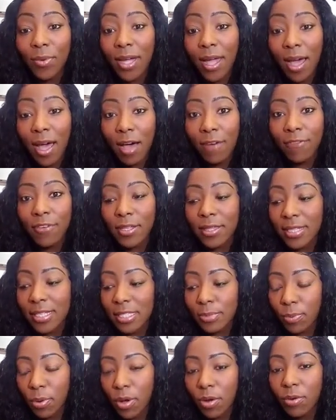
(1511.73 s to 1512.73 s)
We offer
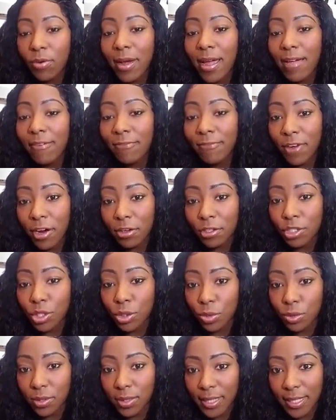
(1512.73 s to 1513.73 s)
this program
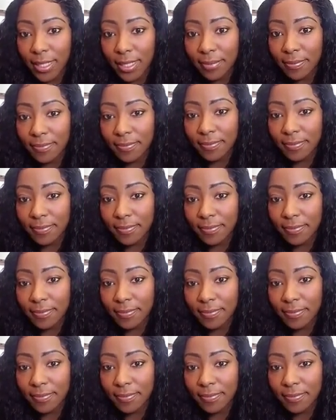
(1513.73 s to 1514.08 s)
virtually.